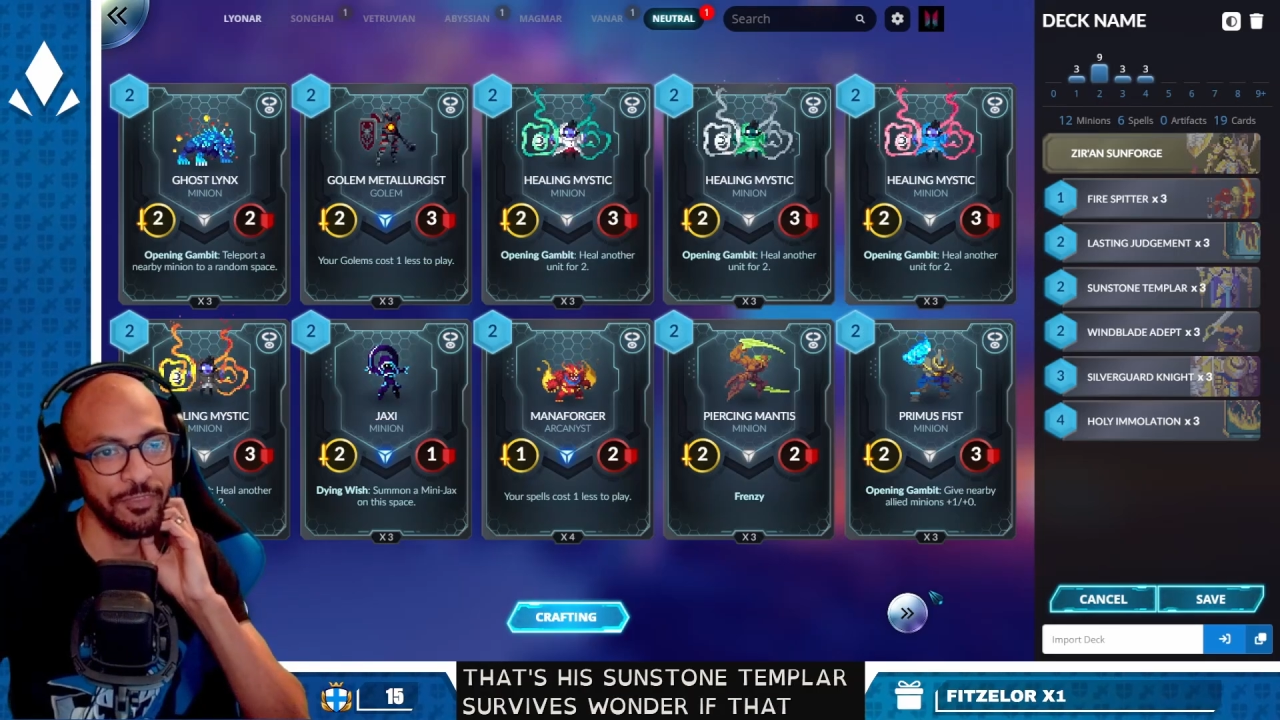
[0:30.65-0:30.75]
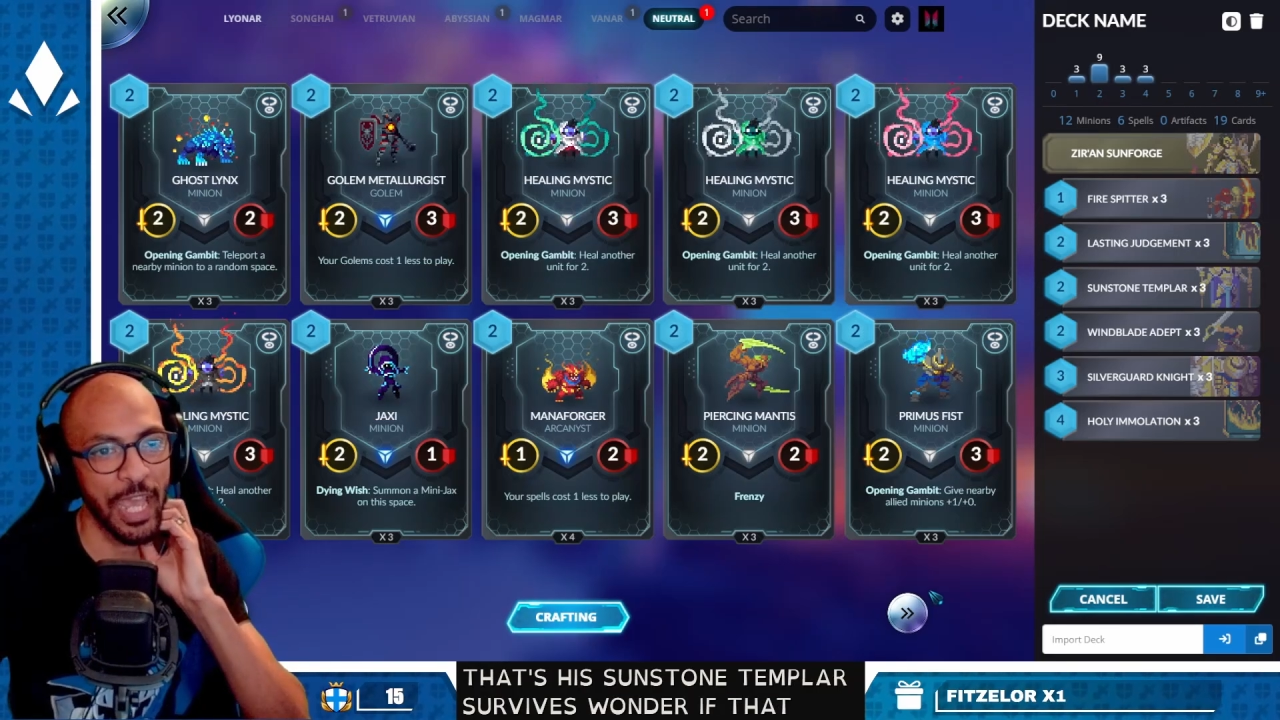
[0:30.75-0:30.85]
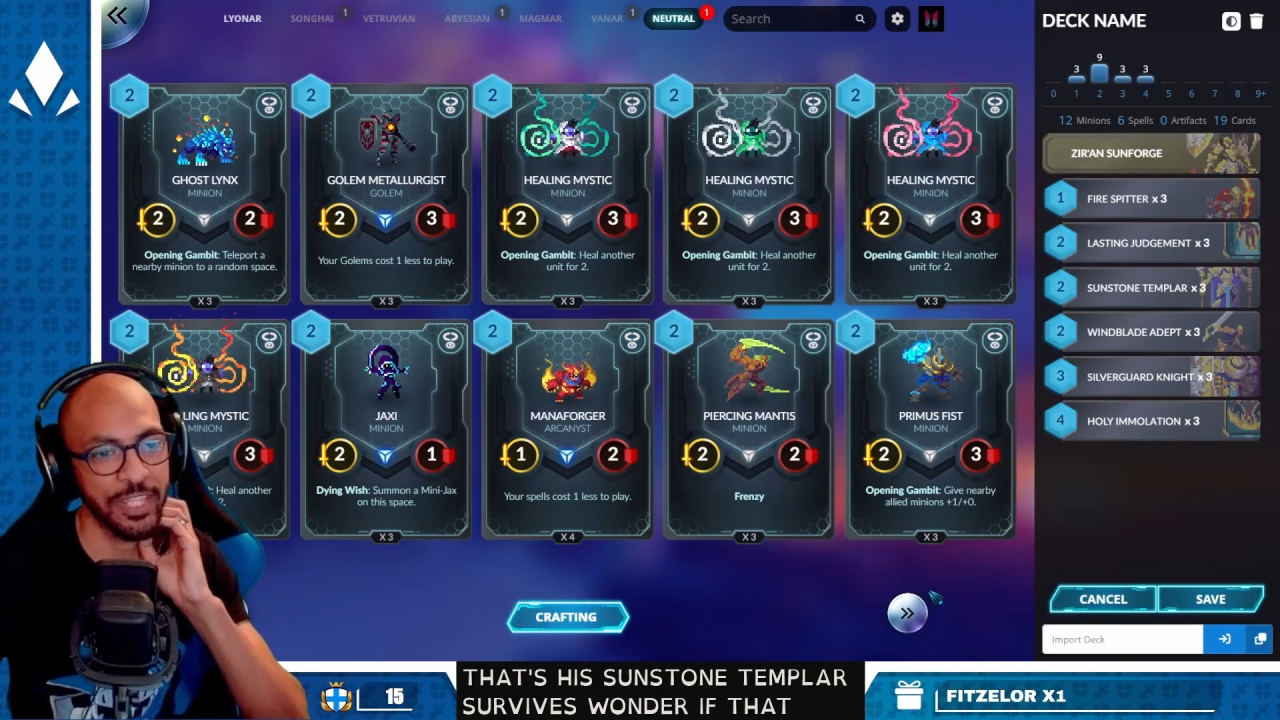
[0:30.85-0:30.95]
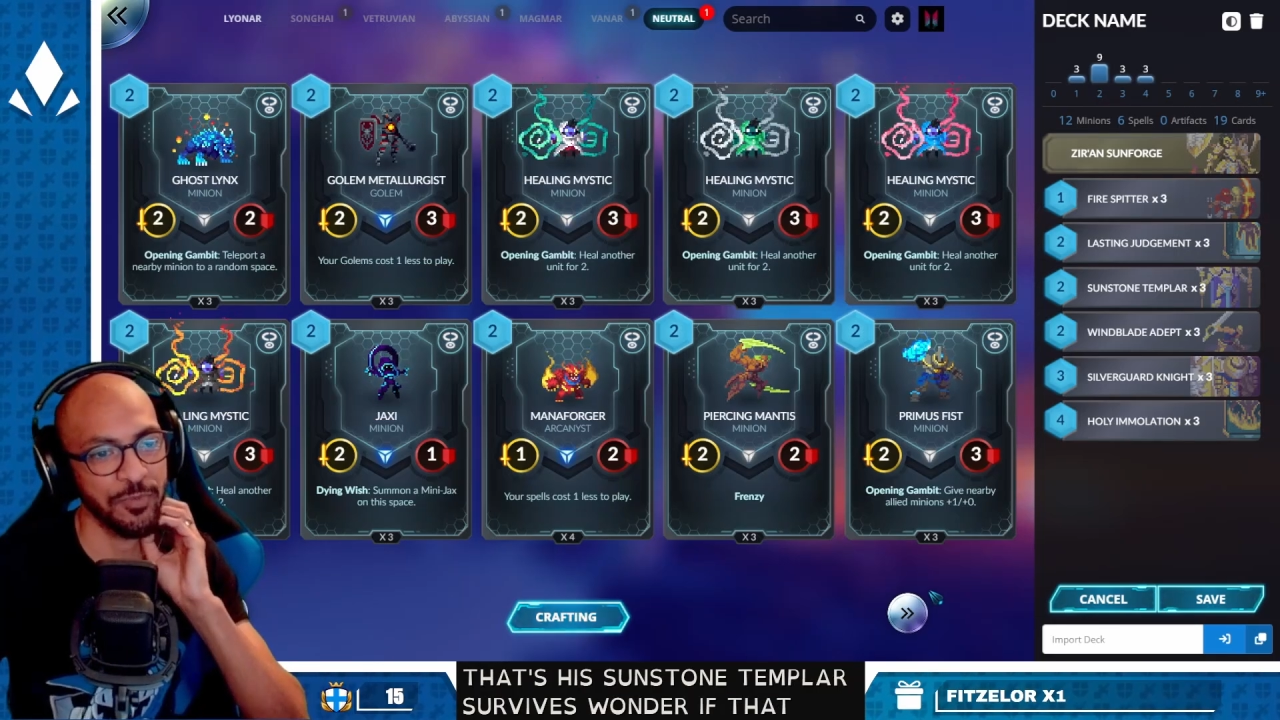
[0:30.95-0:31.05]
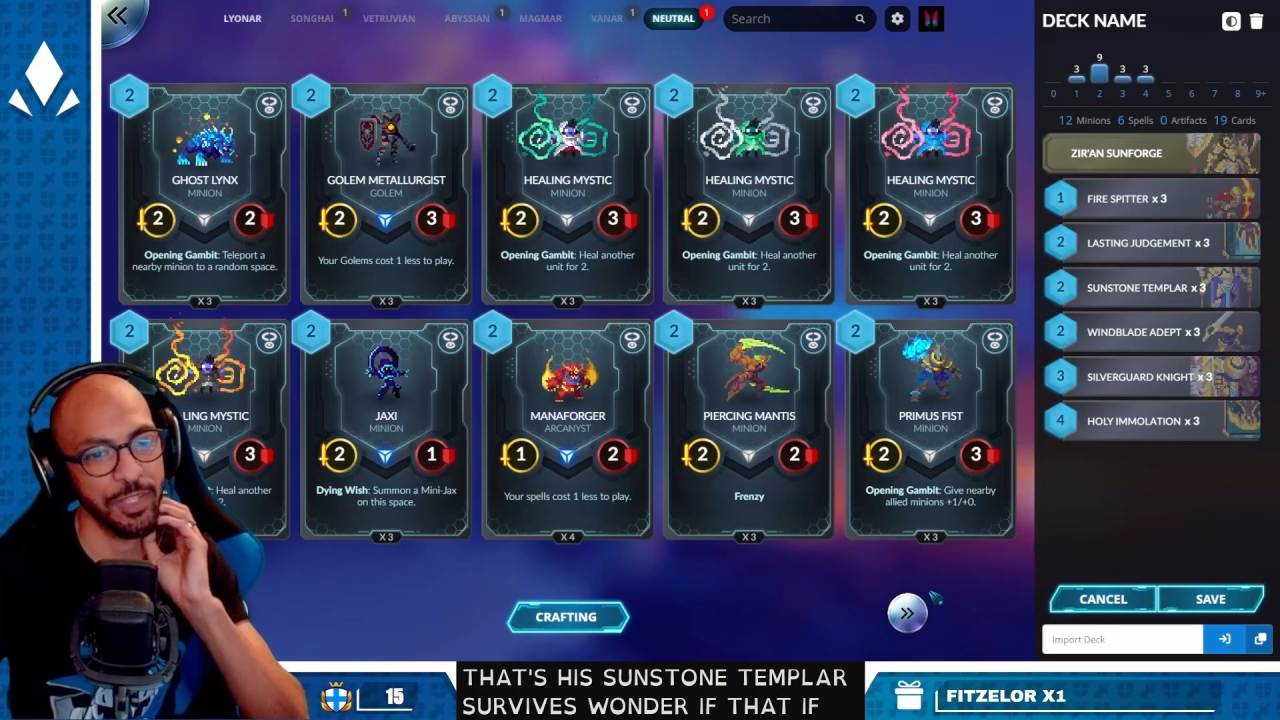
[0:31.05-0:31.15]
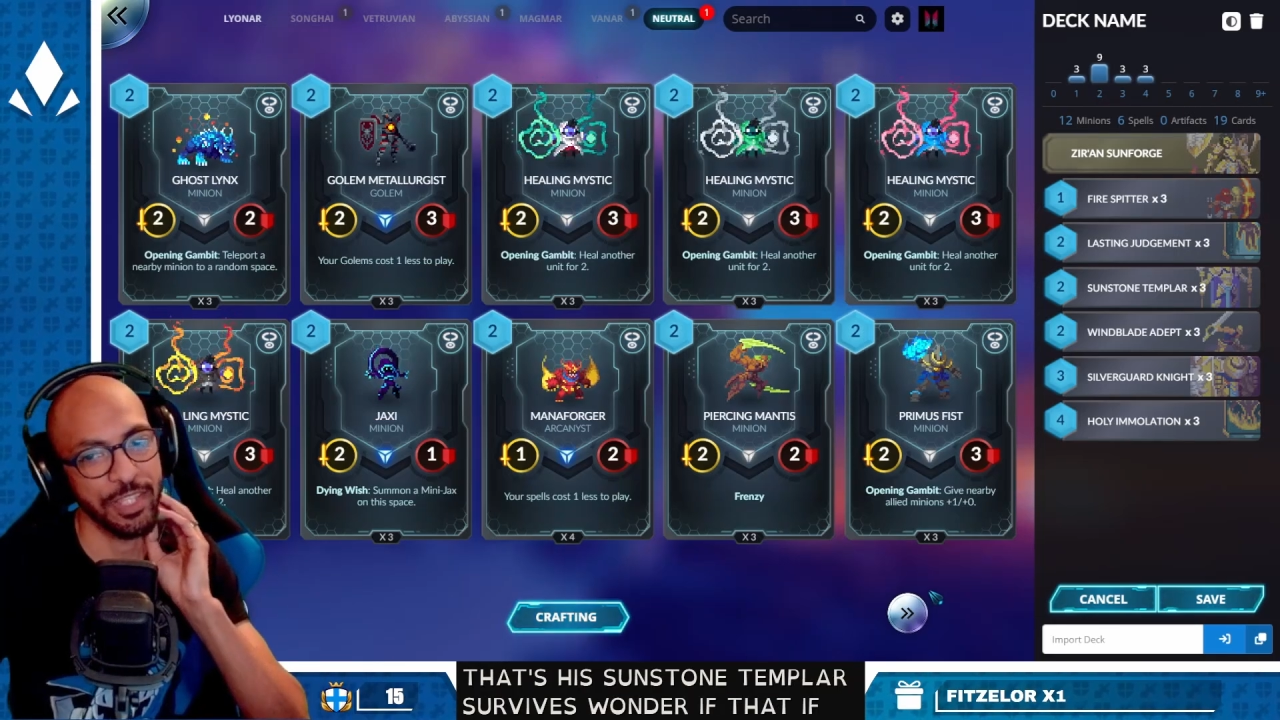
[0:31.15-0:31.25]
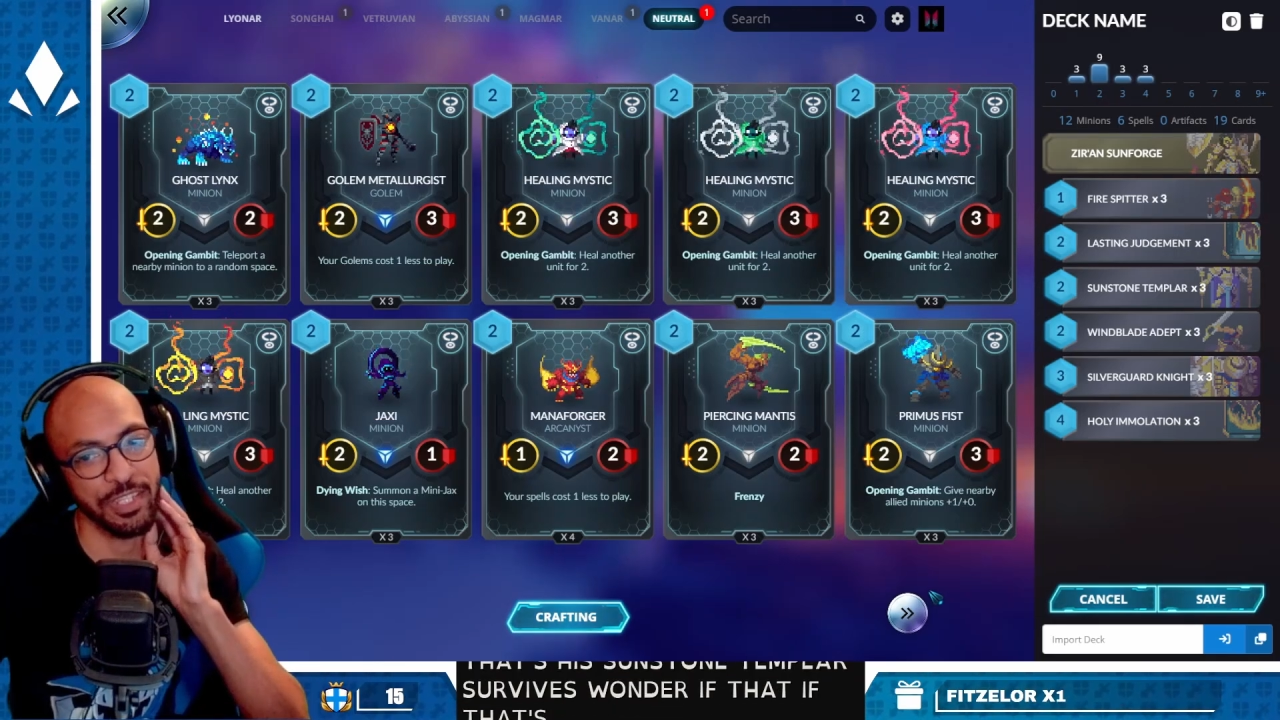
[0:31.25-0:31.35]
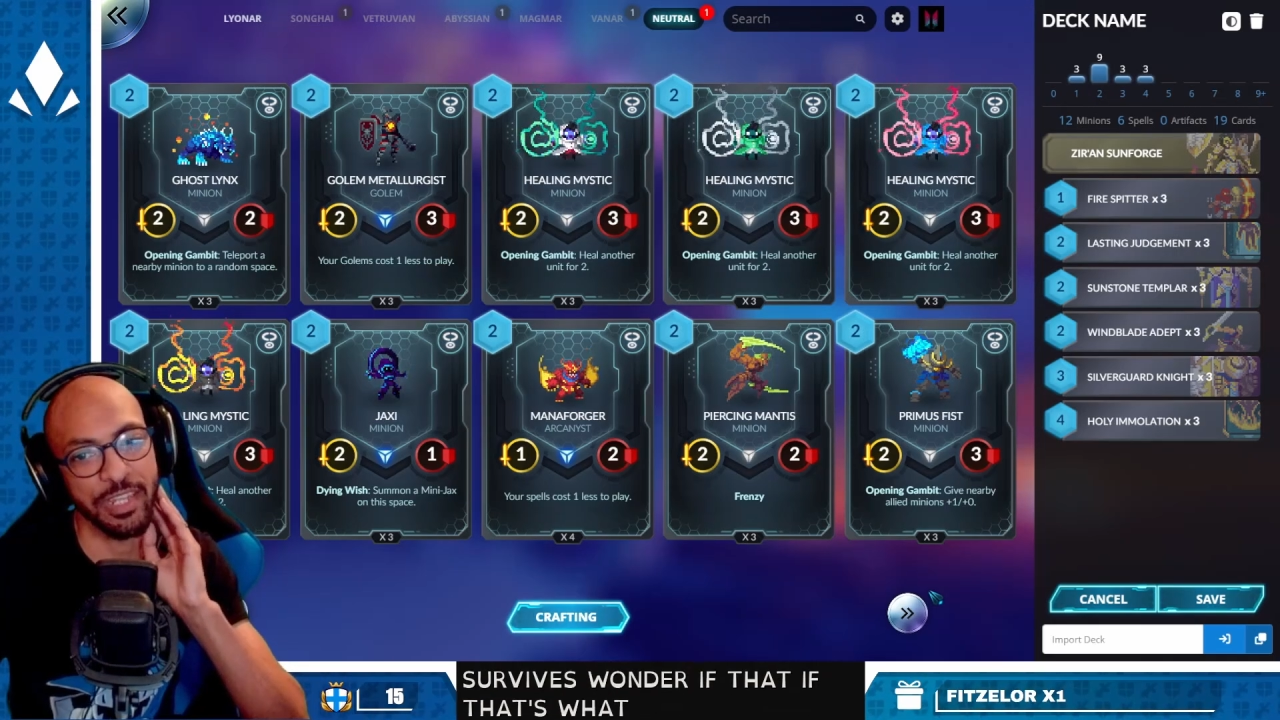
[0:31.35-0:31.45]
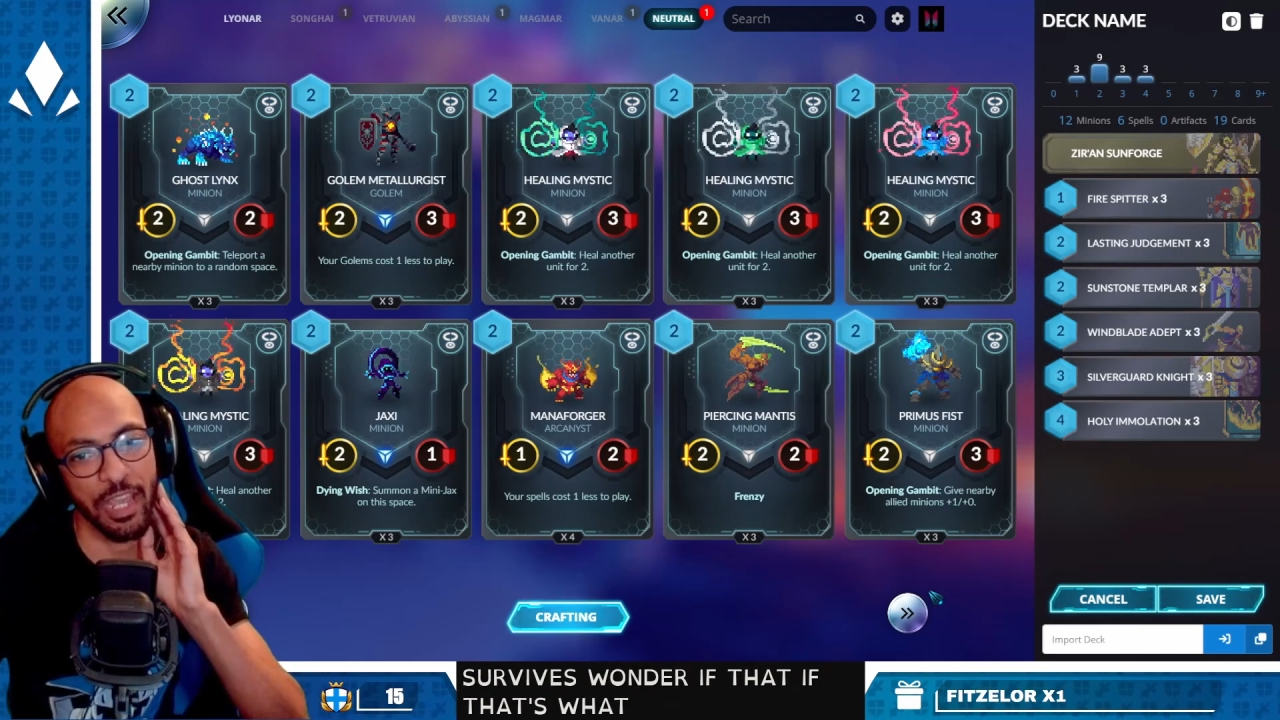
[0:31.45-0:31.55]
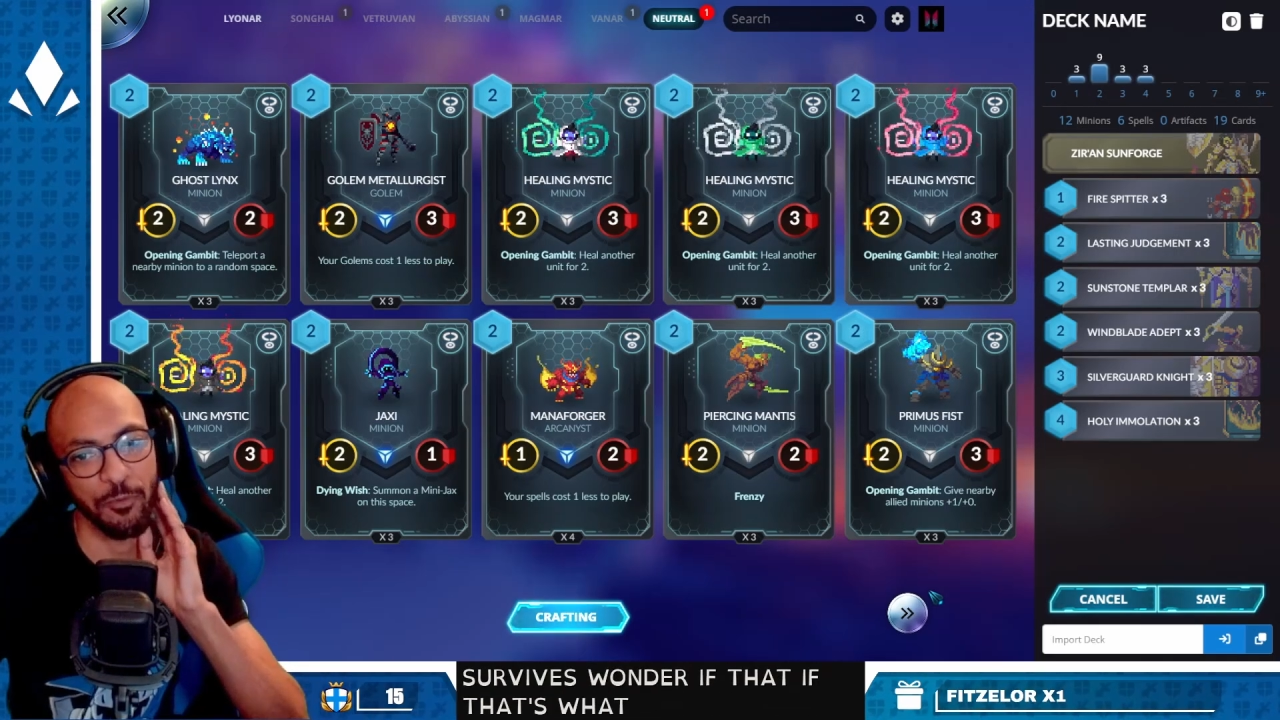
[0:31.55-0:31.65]
that's what
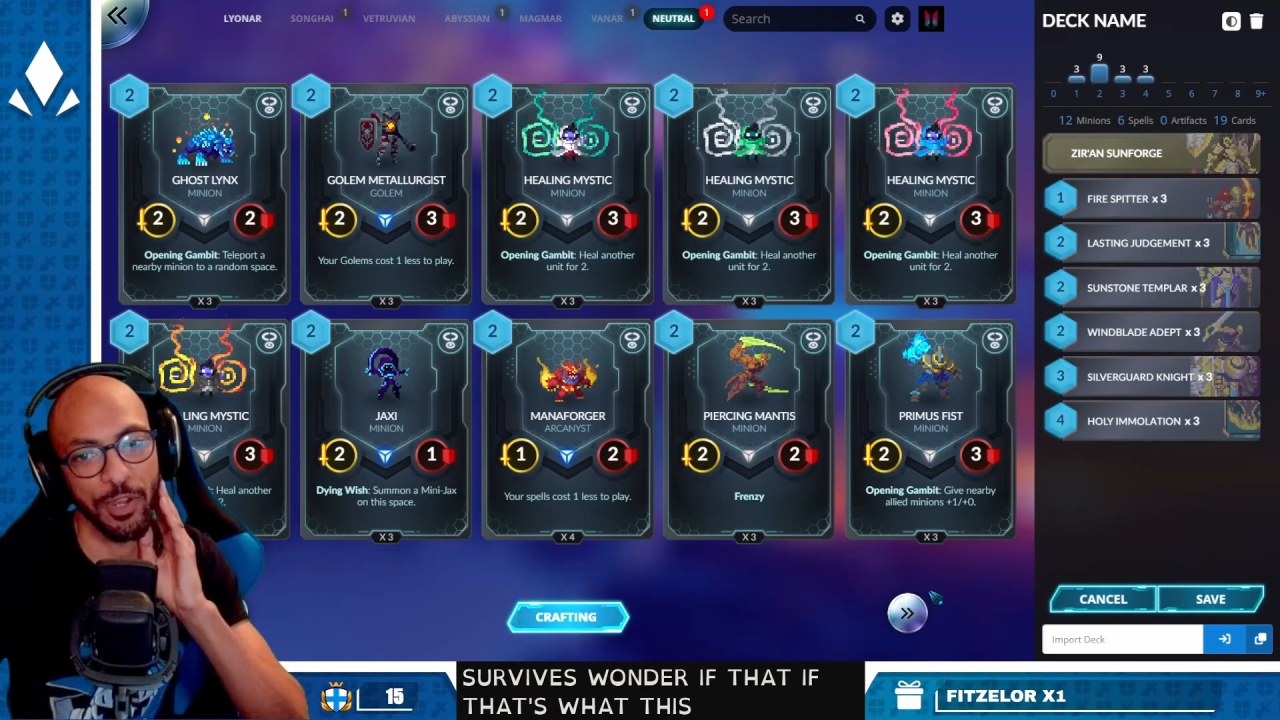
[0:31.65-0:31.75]
this deck